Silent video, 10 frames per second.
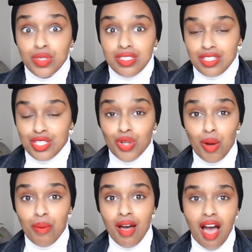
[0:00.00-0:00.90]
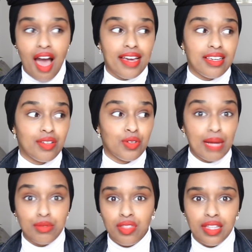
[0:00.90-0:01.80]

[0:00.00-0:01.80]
wanted to stop. I kept on